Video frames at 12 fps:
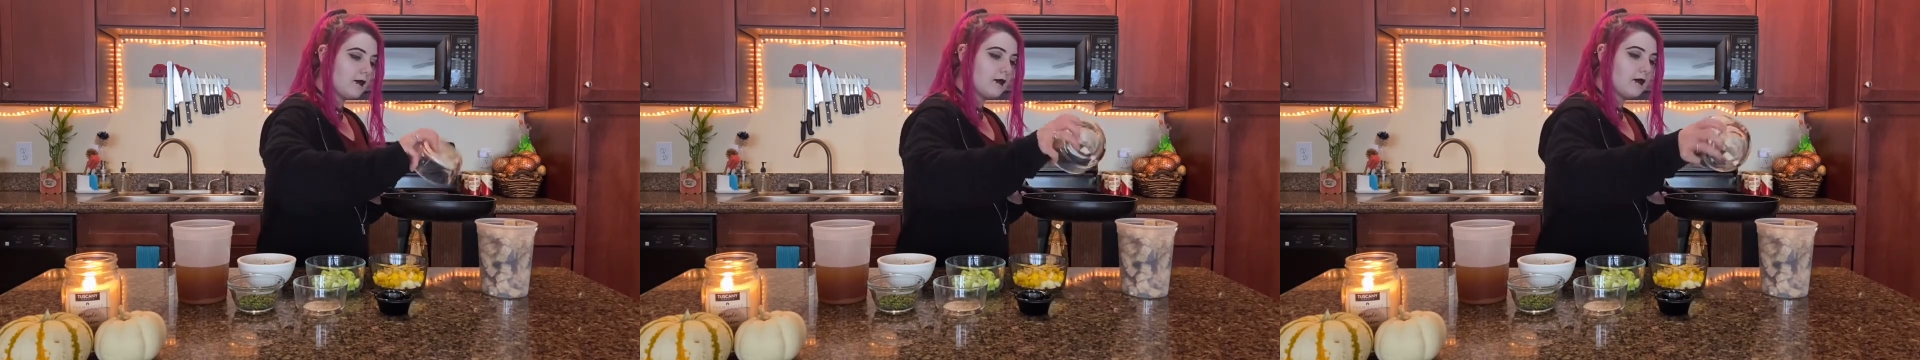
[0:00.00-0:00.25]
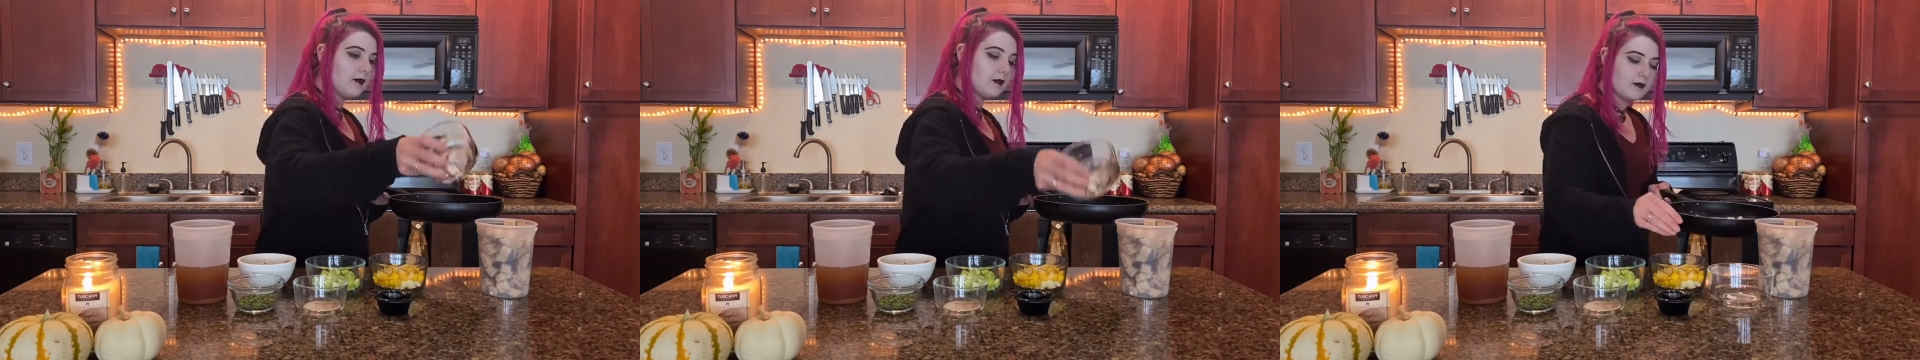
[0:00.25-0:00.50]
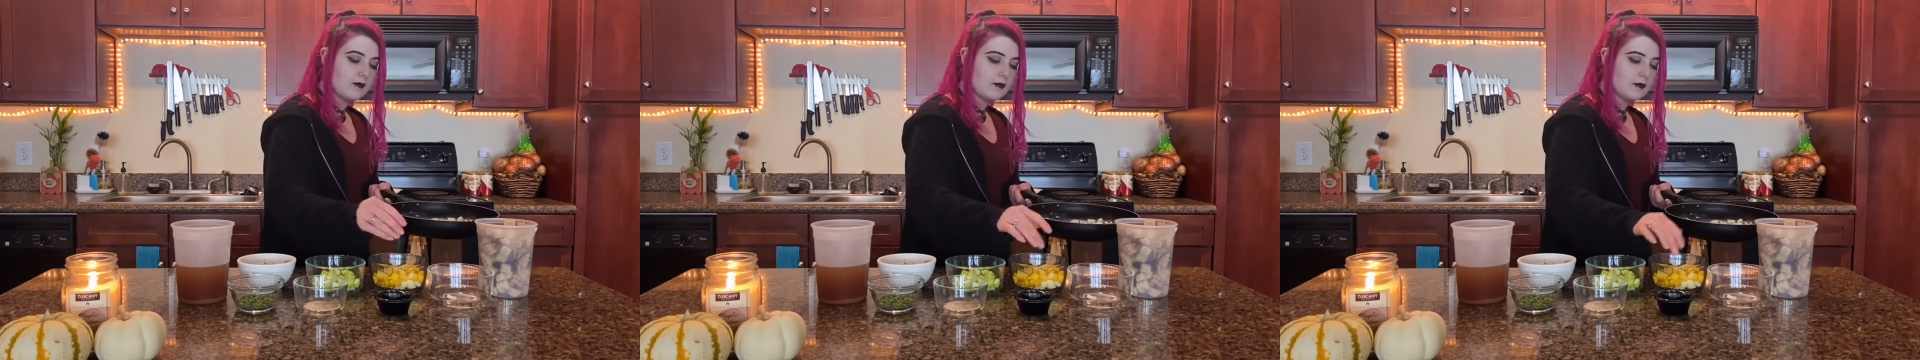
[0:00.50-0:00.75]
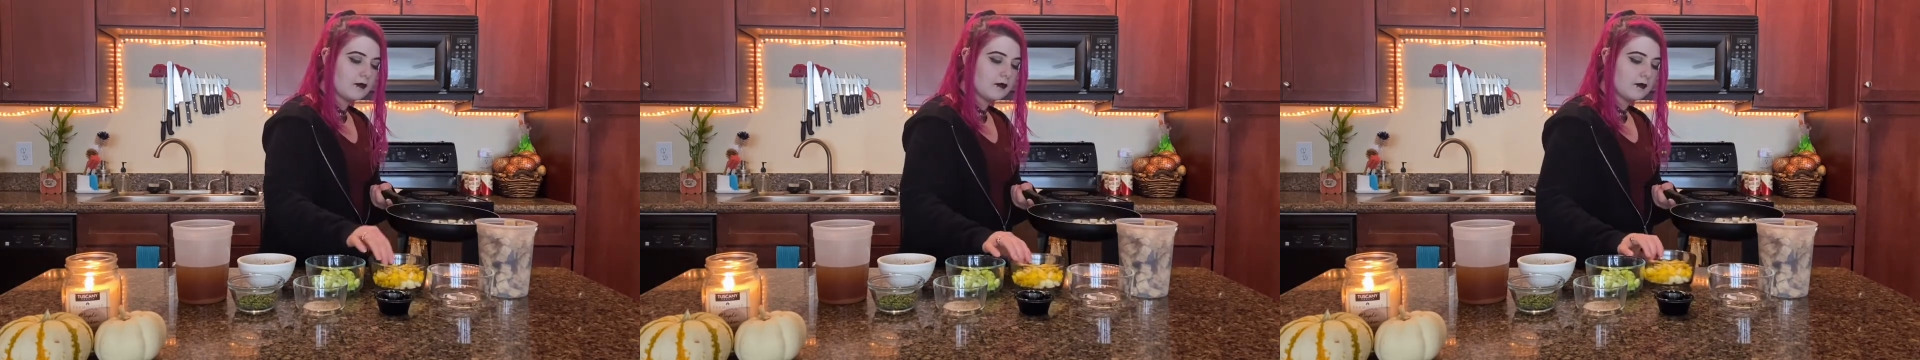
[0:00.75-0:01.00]

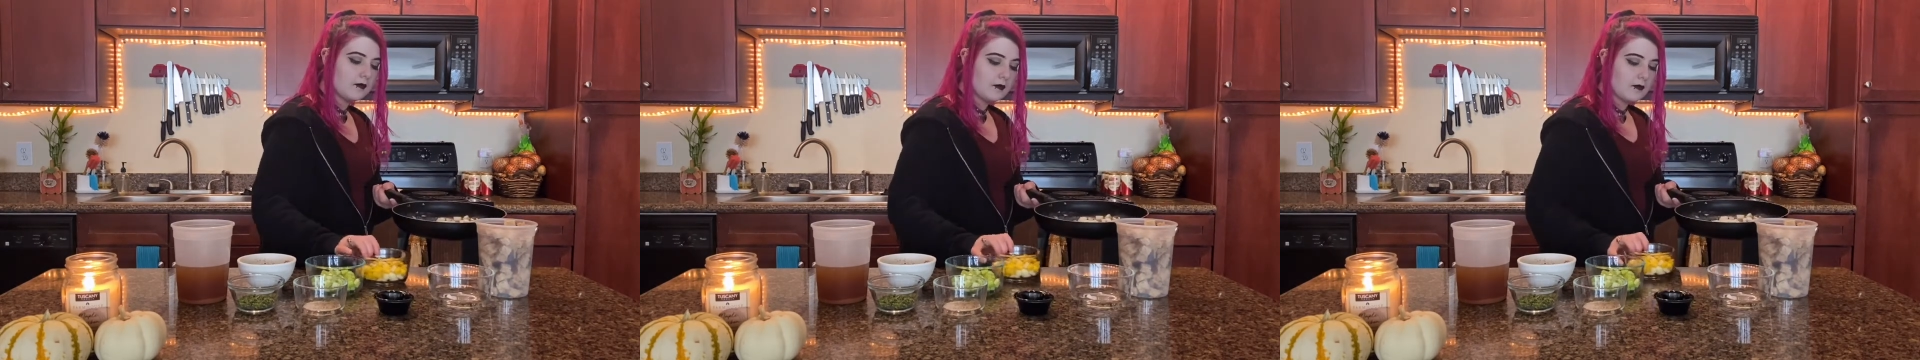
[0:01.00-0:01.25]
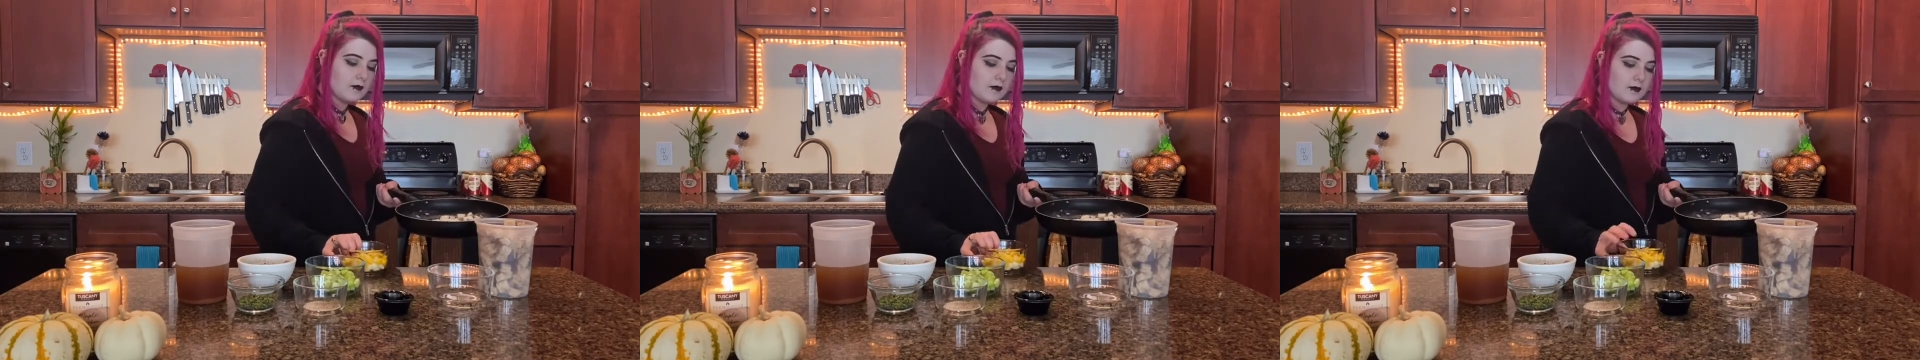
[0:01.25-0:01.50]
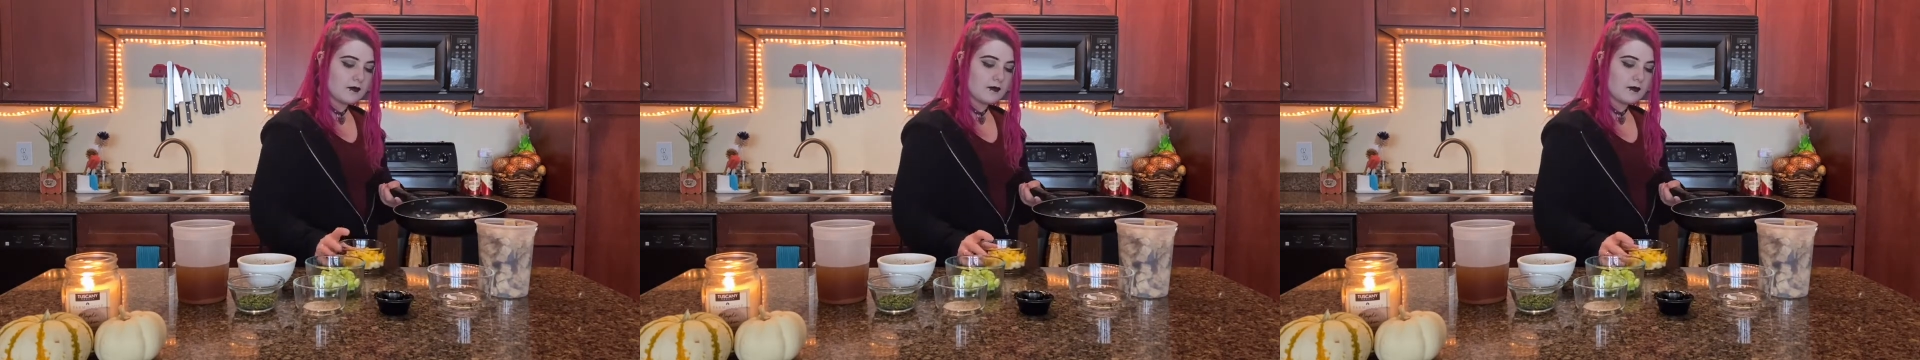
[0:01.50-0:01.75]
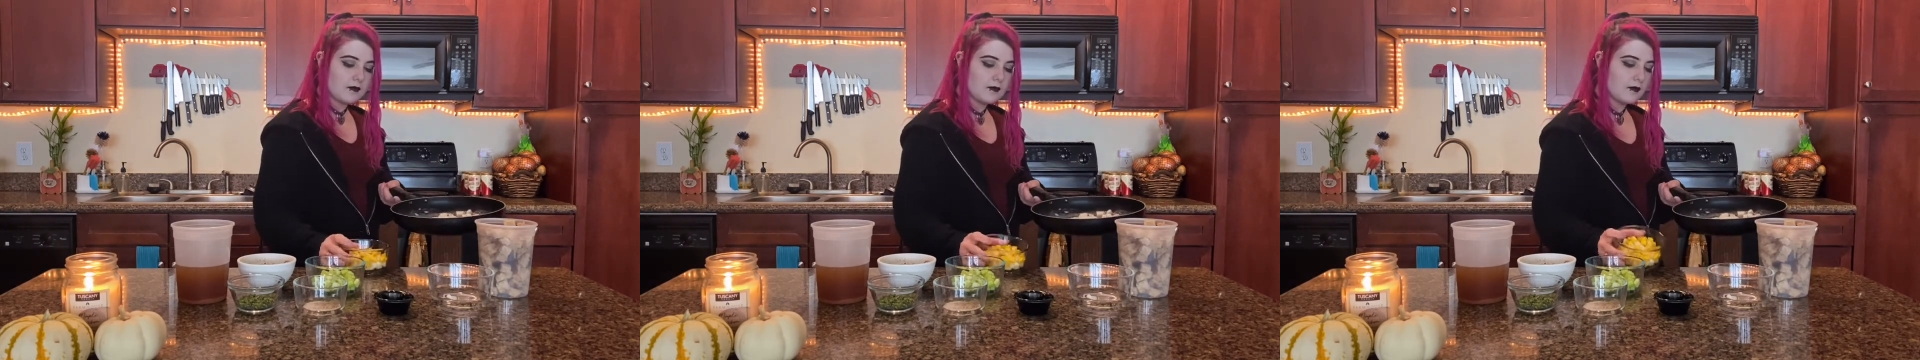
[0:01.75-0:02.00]

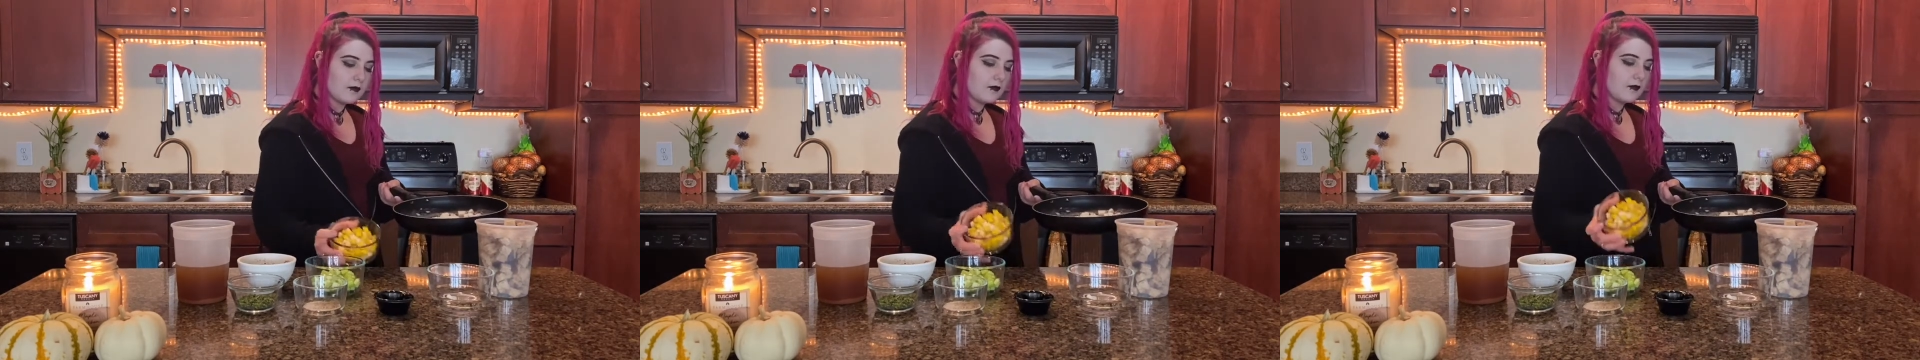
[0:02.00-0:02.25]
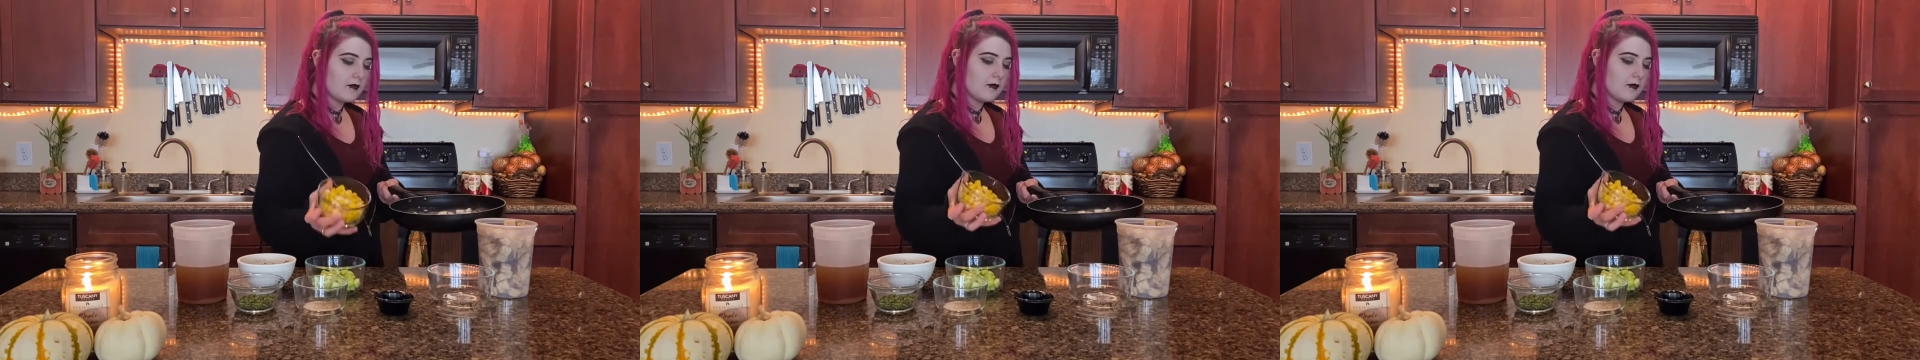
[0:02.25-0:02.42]
Nobody speaks.